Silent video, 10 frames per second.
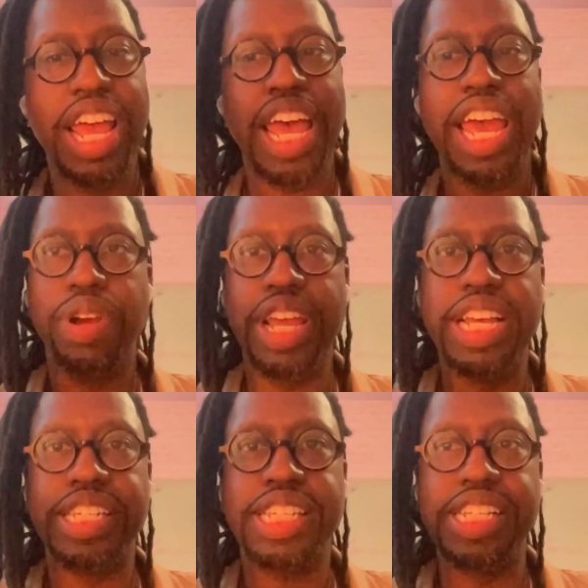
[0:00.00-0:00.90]
And
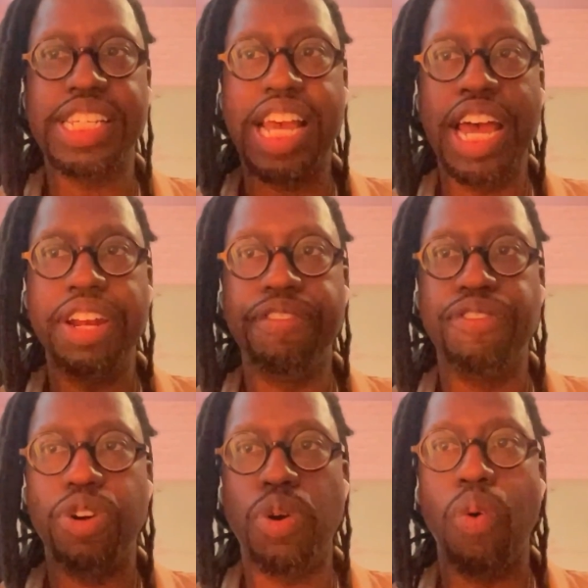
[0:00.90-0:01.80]
it's this kind of
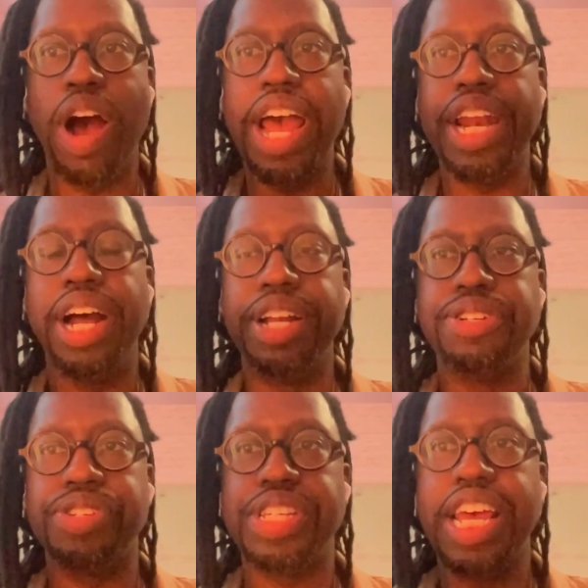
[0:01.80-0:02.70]
quiet
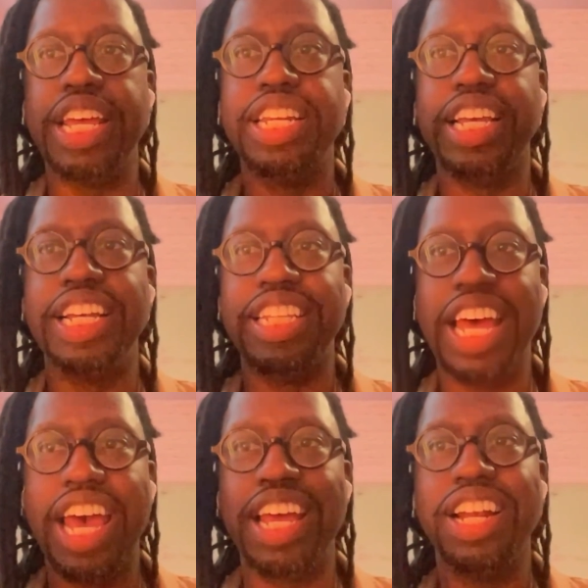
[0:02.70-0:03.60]
understanding that